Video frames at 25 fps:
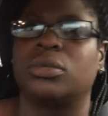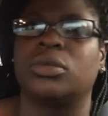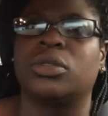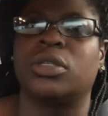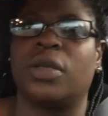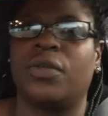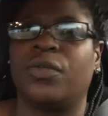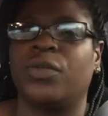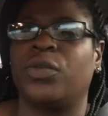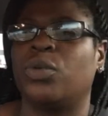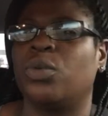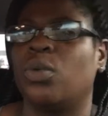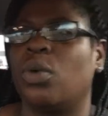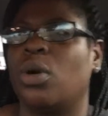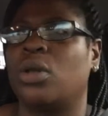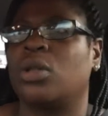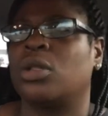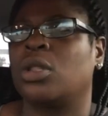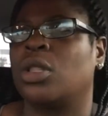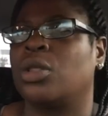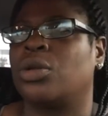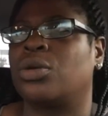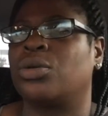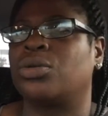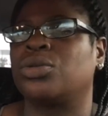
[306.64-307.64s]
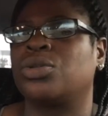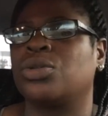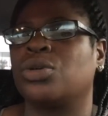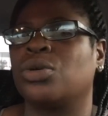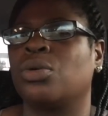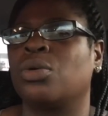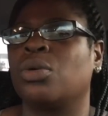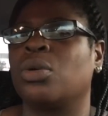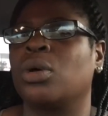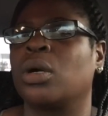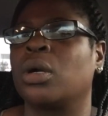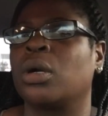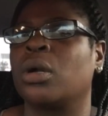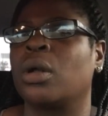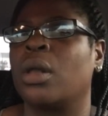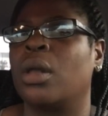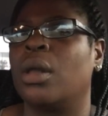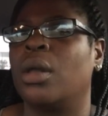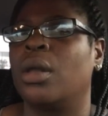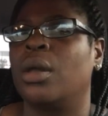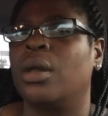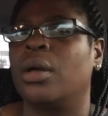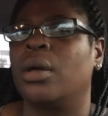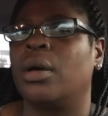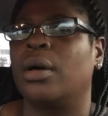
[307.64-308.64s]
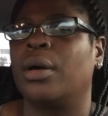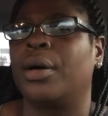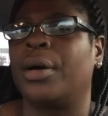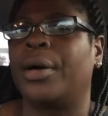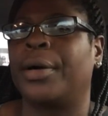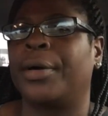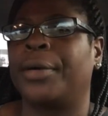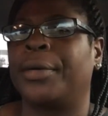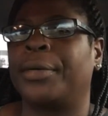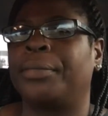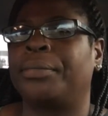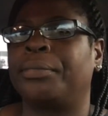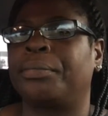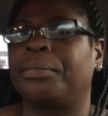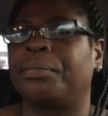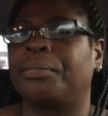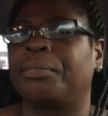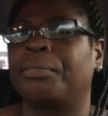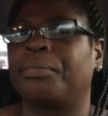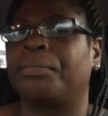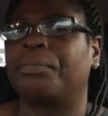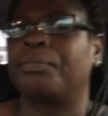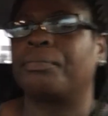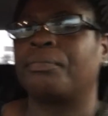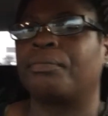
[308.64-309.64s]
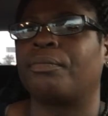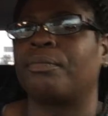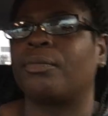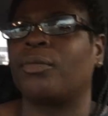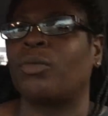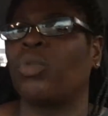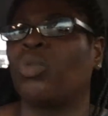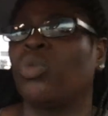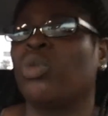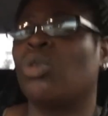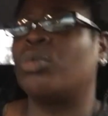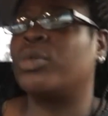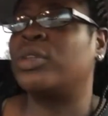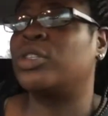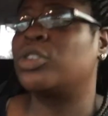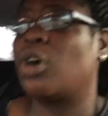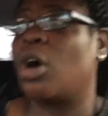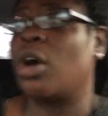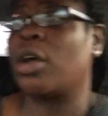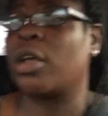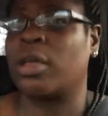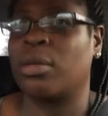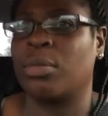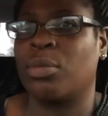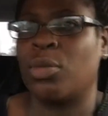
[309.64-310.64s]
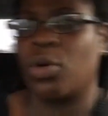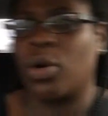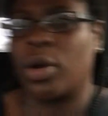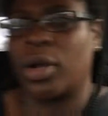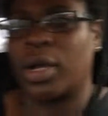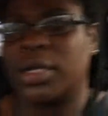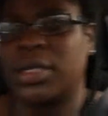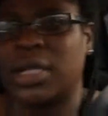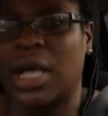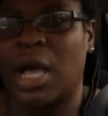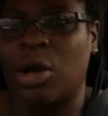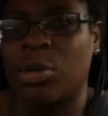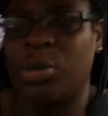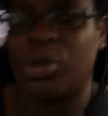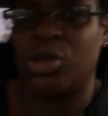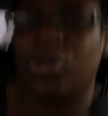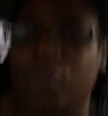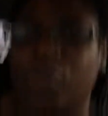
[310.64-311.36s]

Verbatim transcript: give you all a little tour. Um, we'll be talking more because I'll be